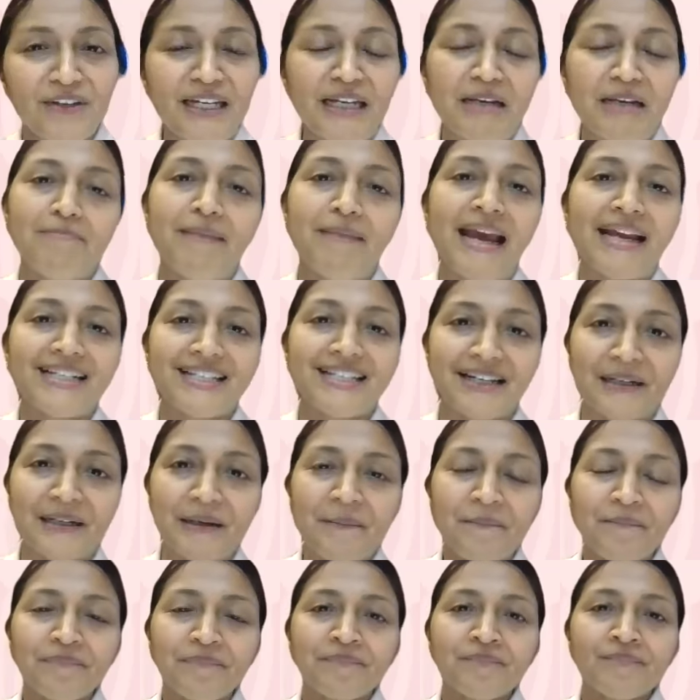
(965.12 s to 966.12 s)
feel
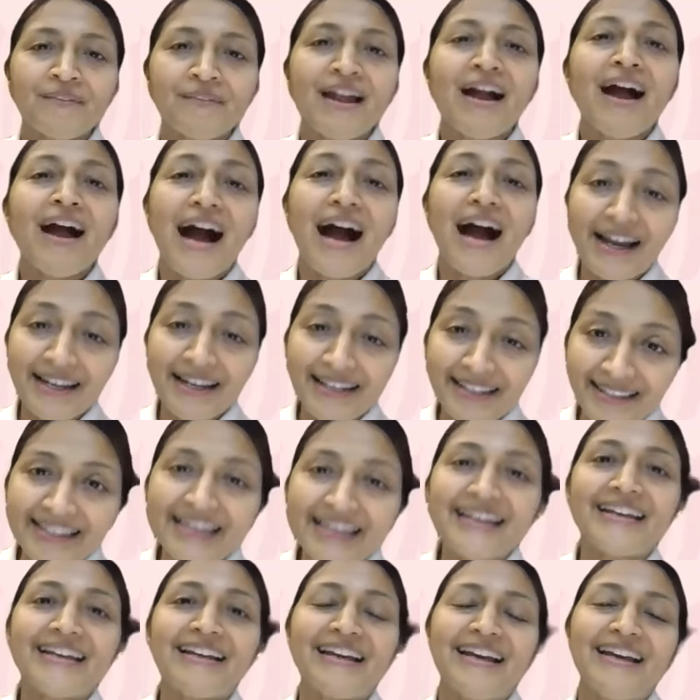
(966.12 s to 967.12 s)
better, I
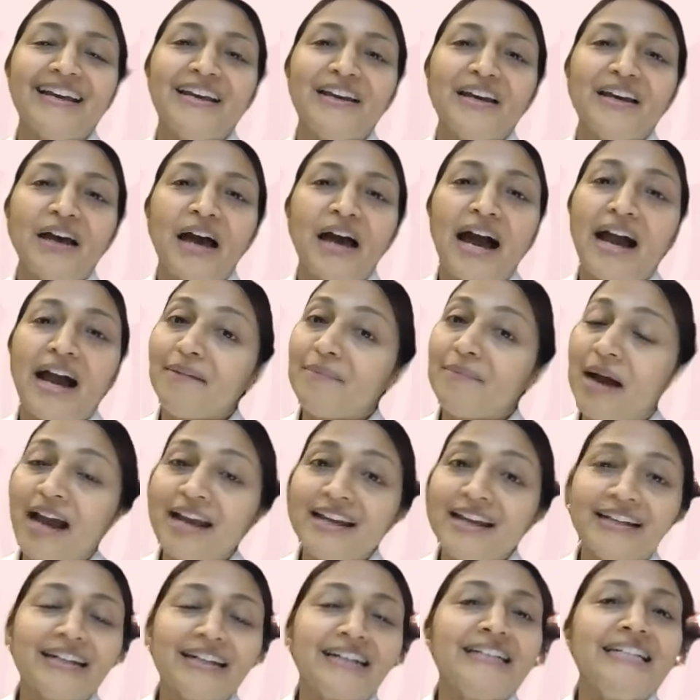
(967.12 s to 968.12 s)
think I,
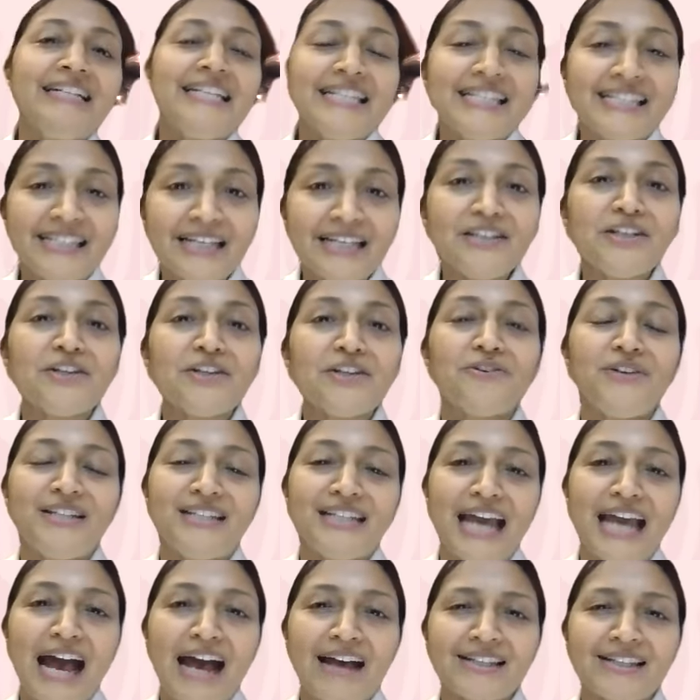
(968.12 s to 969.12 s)
I consider it
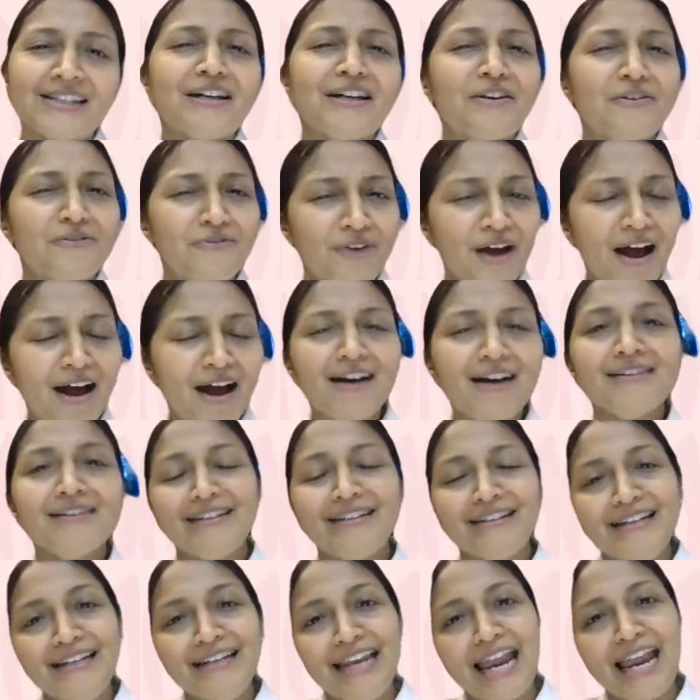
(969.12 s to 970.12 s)
as a
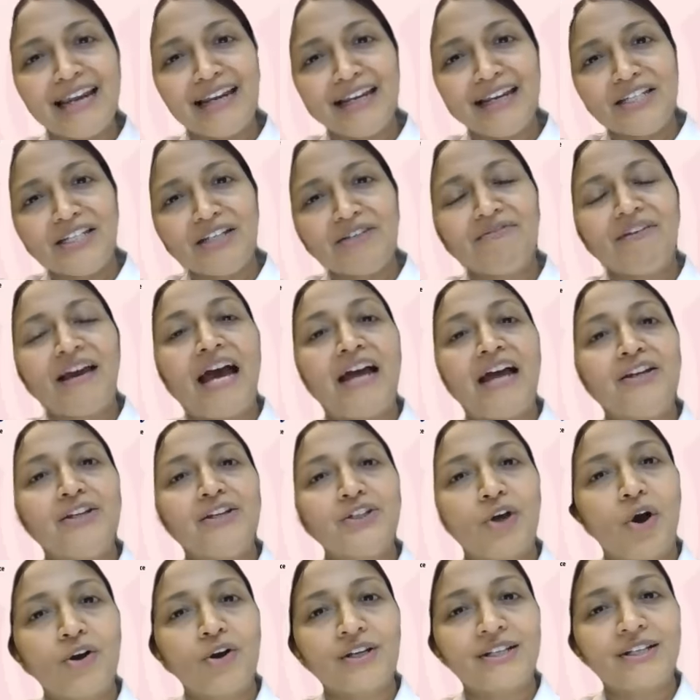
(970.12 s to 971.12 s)
rather negative and
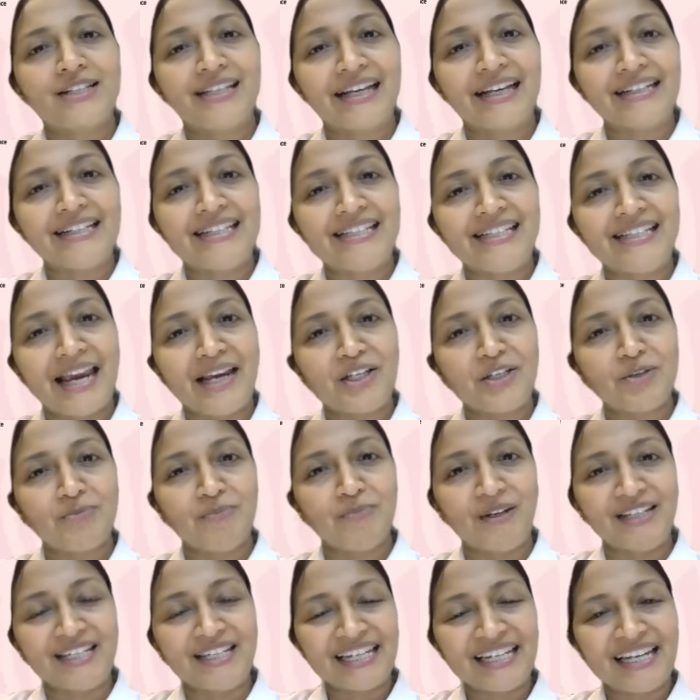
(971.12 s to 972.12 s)
toxic
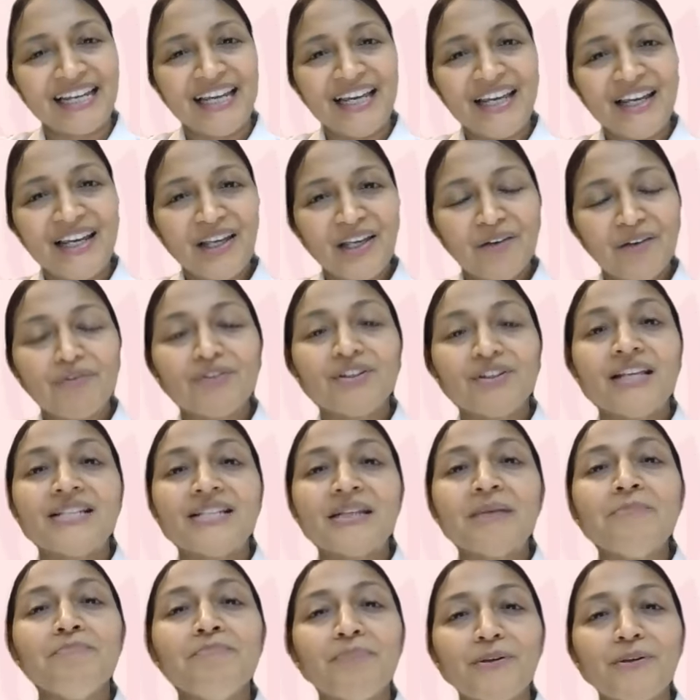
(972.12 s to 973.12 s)
statement for the
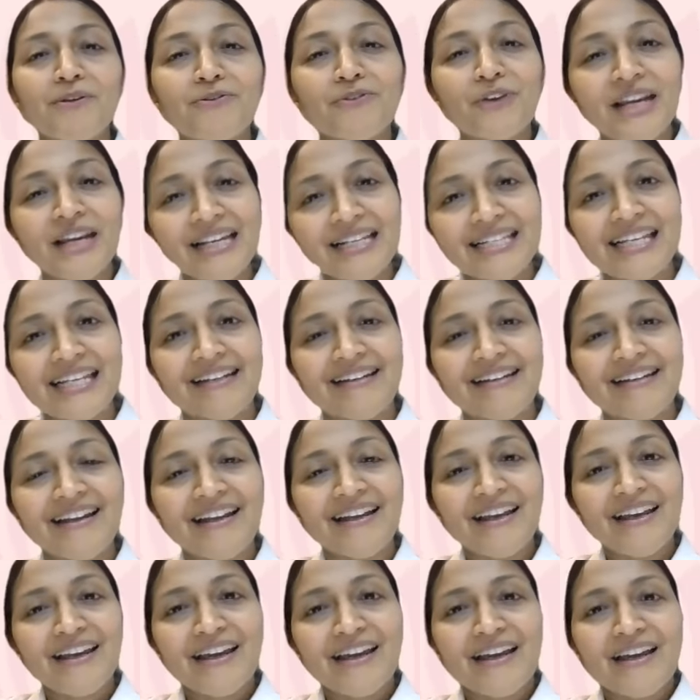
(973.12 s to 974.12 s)
simple reason
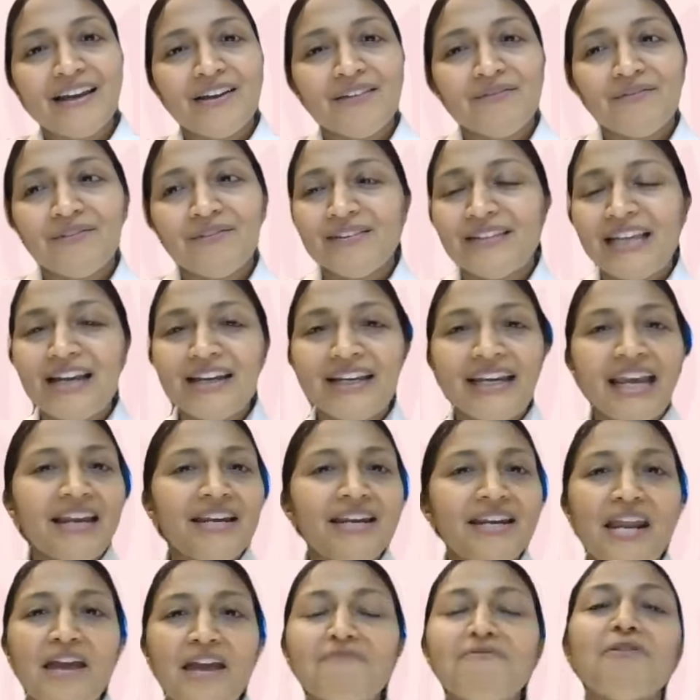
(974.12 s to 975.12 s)
there
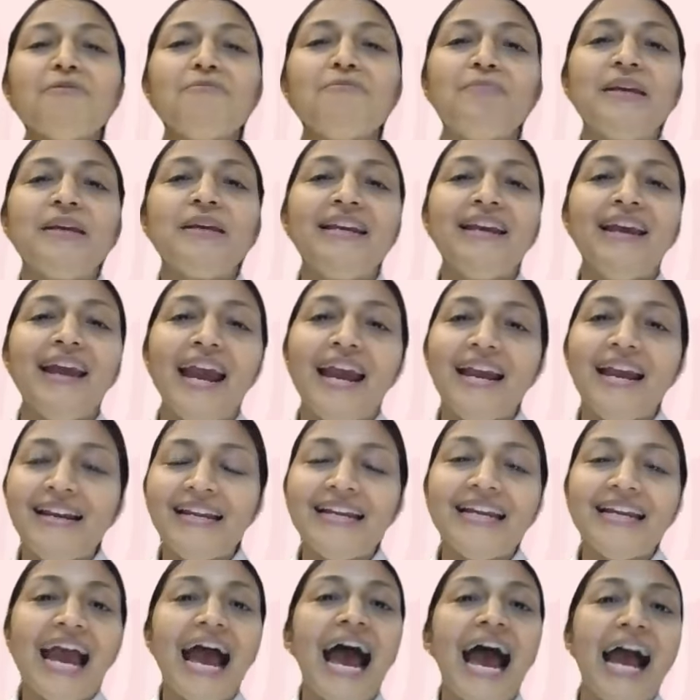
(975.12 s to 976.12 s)
can never be
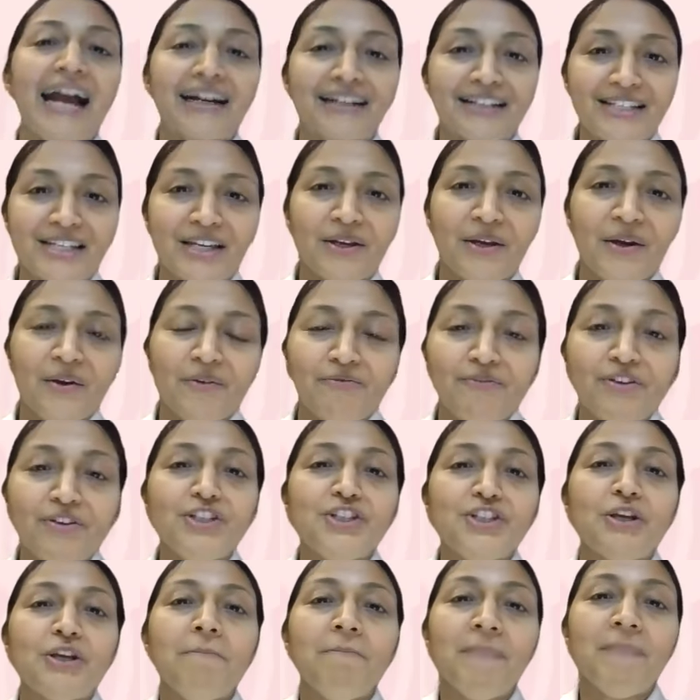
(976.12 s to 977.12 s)
any act
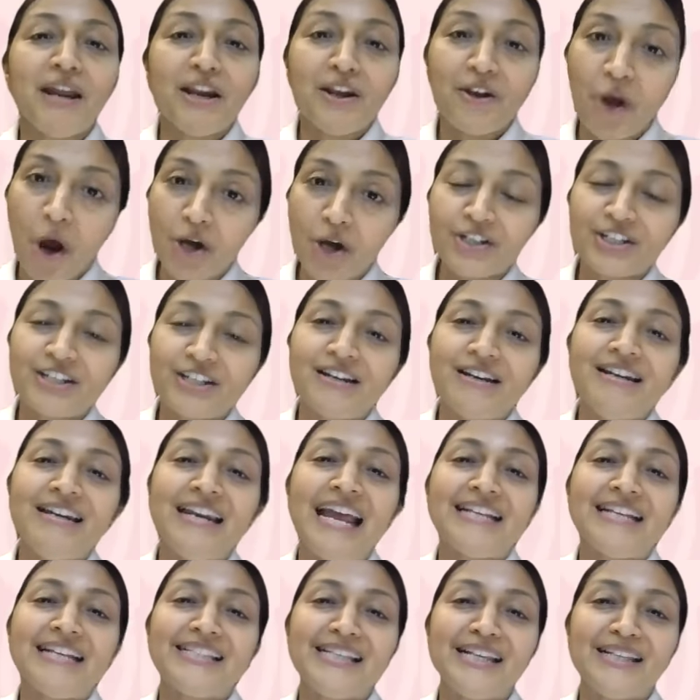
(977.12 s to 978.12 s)
which may not
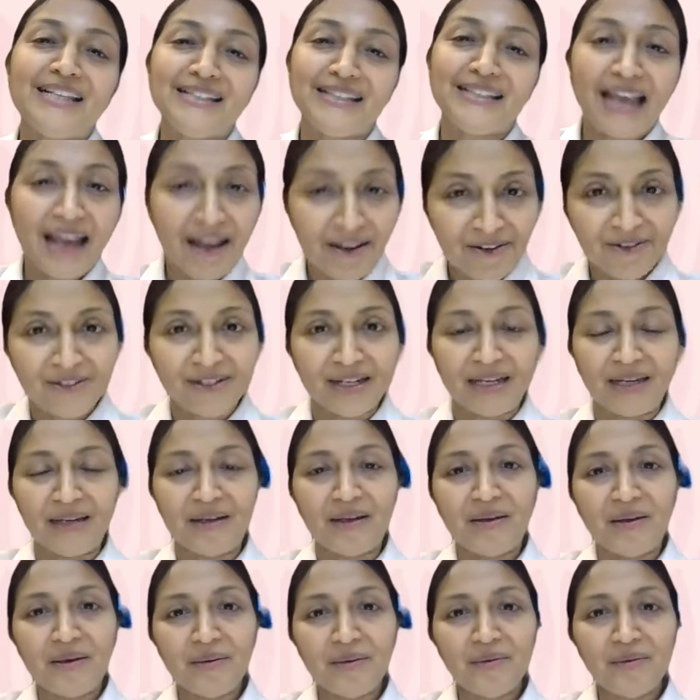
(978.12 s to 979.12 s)
necessarily